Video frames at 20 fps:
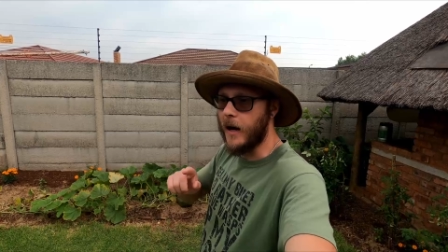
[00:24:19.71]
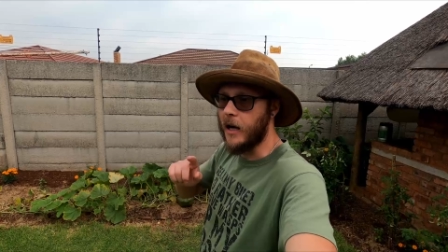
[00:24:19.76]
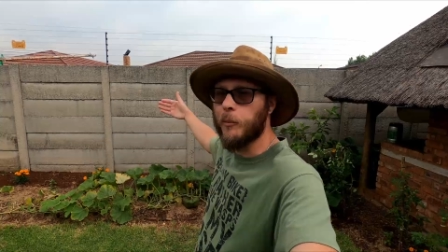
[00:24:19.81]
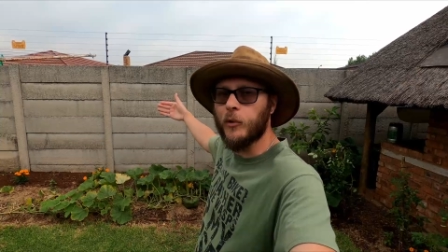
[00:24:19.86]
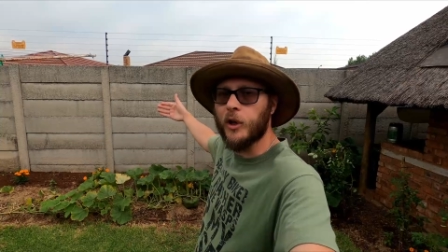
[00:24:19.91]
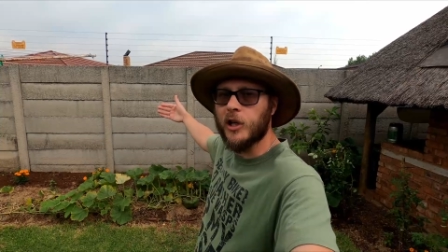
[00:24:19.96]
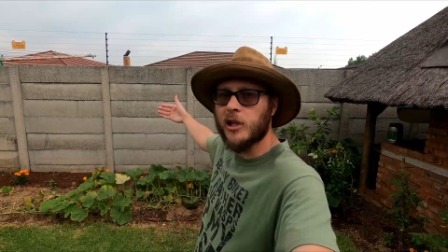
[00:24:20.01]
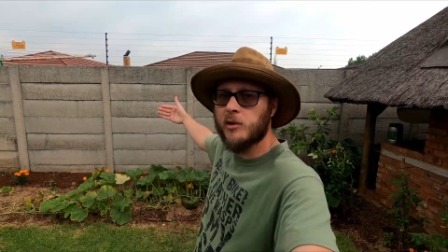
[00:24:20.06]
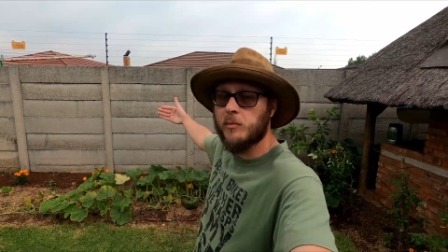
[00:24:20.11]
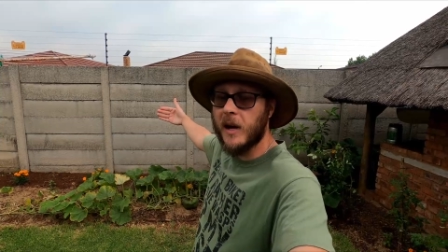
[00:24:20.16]

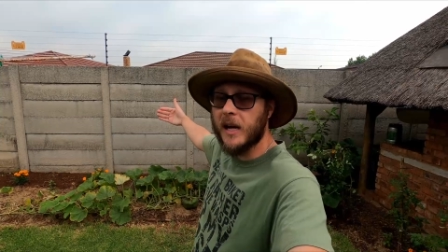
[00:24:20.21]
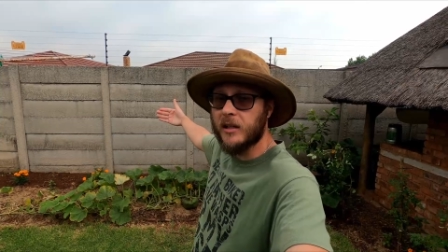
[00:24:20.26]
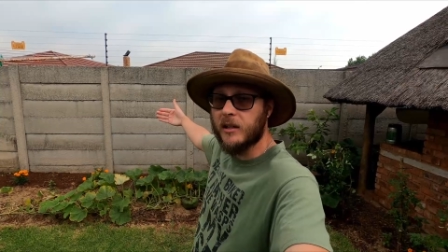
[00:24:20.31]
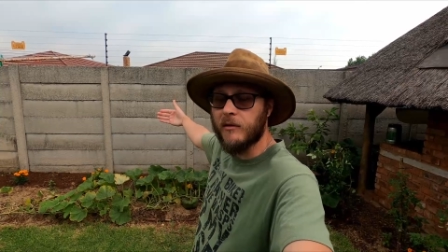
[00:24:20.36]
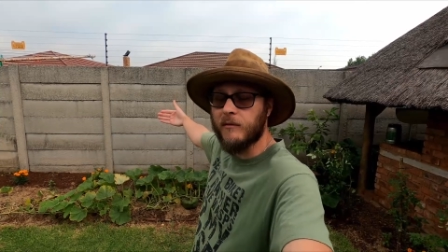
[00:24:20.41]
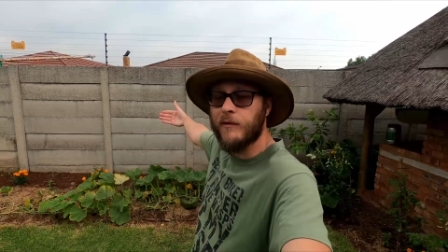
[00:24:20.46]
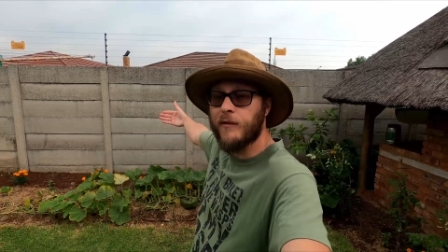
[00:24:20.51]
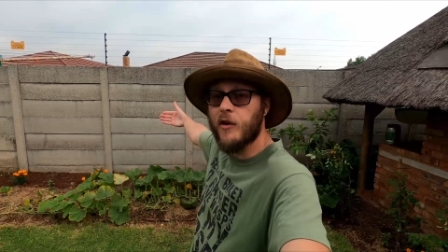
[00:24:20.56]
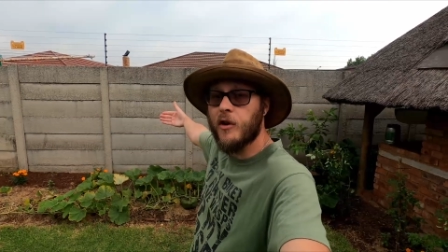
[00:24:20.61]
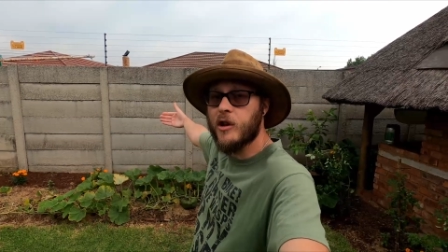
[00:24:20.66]
I'm going to
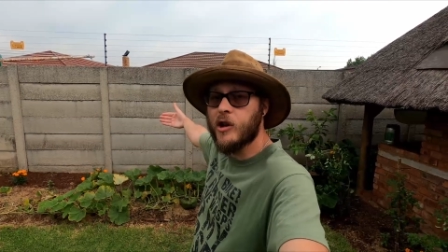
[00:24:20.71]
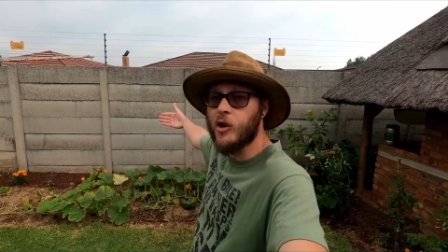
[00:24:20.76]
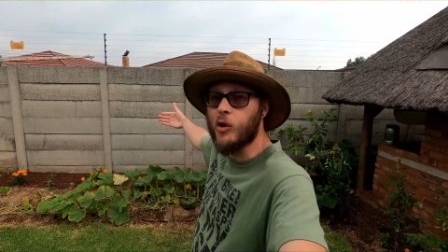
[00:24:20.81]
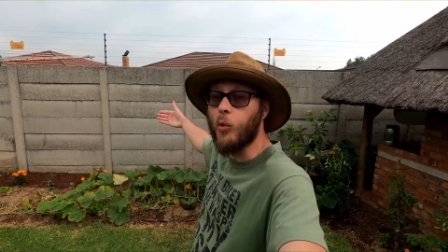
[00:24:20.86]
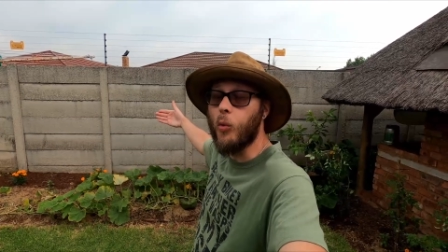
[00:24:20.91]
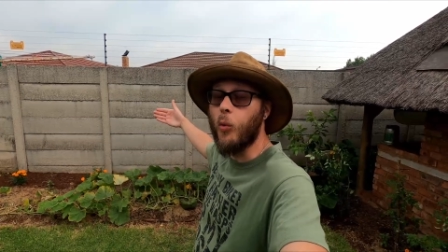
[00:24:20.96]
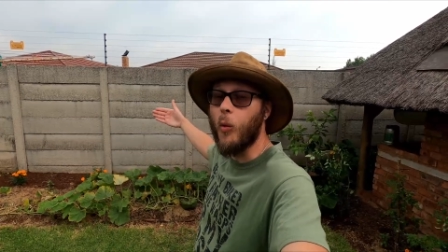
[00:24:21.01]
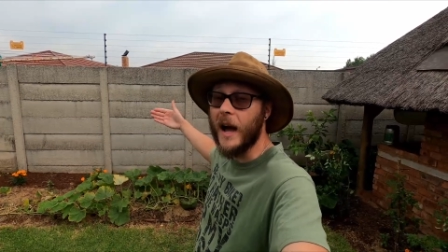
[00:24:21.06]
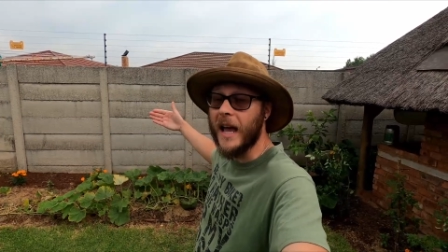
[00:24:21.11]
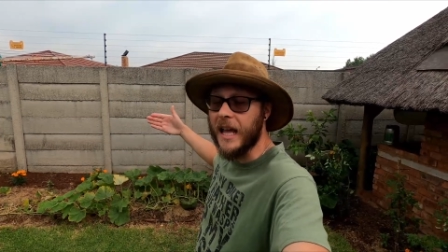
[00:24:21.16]
space it further
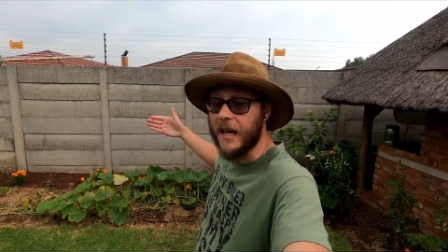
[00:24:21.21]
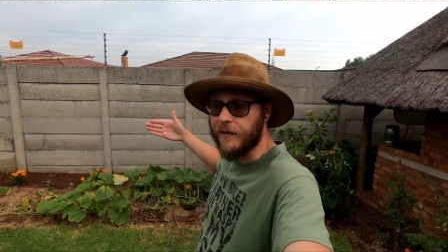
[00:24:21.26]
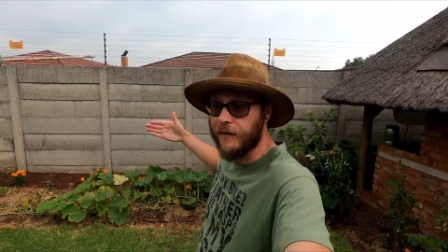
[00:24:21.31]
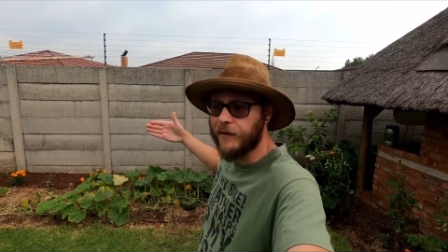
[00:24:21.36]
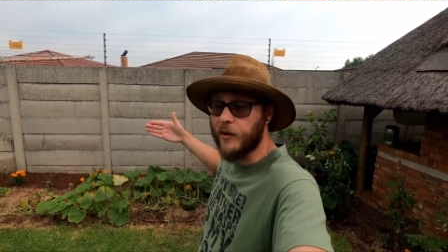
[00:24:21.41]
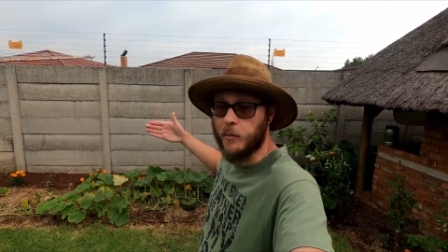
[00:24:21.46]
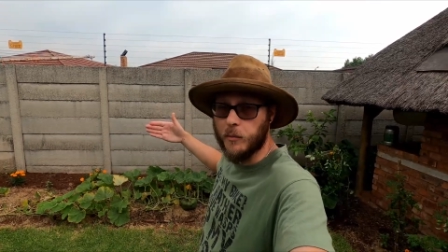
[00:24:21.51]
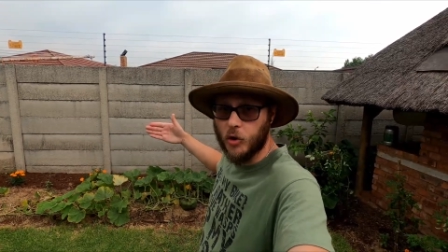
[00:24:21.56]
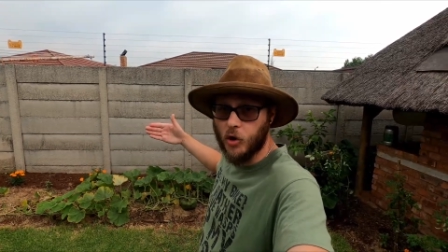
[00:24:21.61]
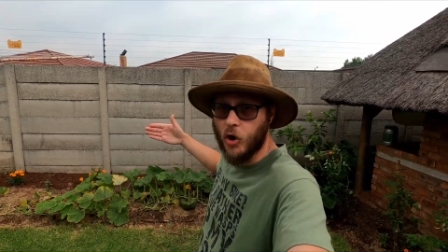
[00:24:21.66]
away
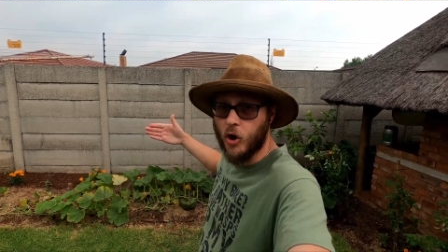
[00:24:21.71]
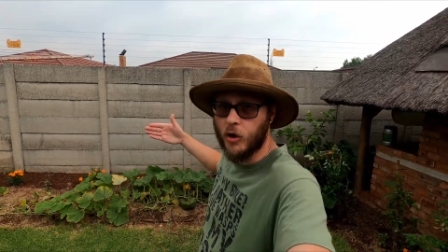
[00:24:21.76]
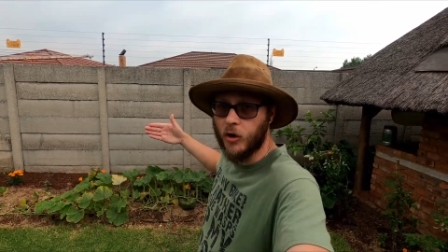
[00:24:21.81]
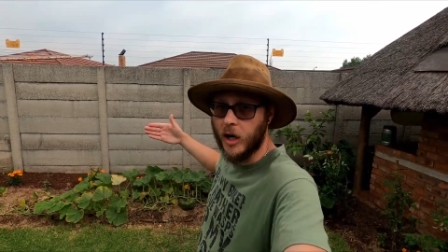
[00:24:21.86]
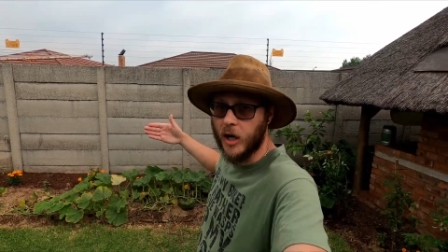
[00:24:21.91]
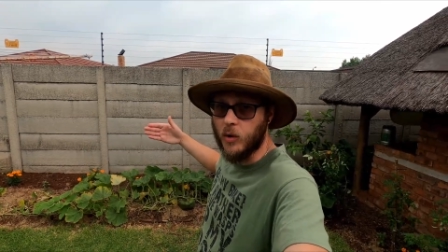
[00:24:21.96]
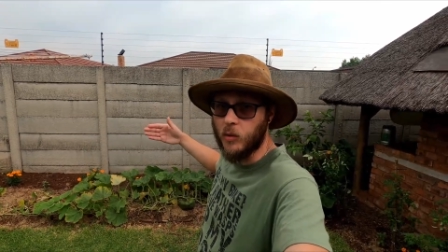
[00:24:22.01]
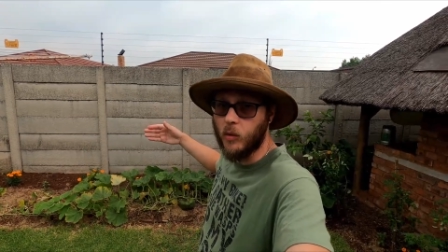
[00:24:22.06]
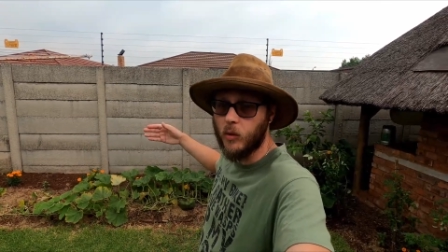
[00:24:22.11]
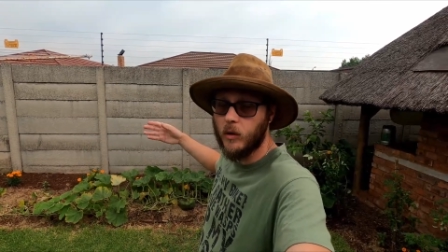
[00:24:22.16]
from the
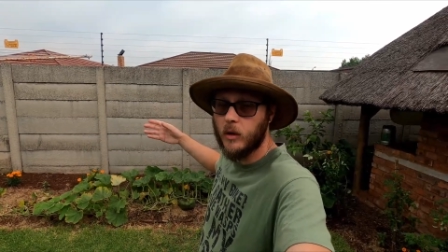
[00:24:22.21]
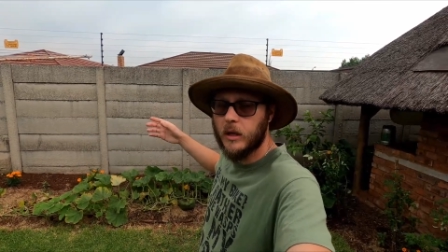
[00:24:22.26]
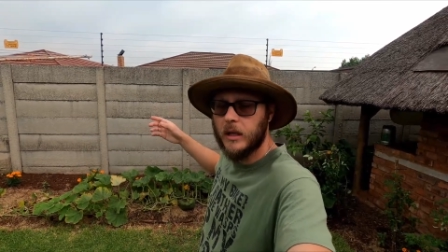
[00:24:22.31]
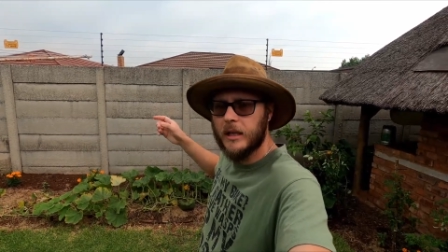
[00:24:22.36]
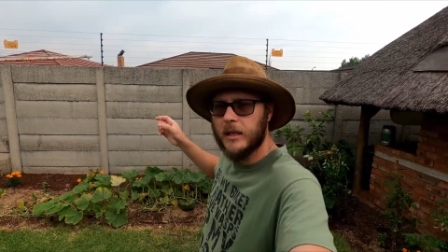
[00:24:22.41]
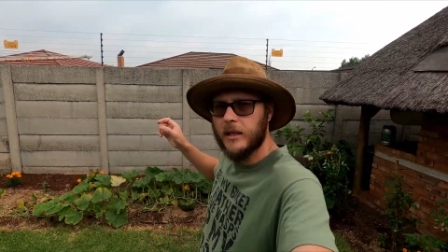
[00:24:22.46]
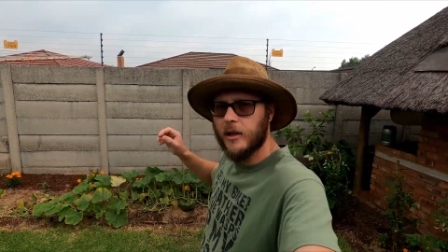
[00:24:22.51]
concrete wall.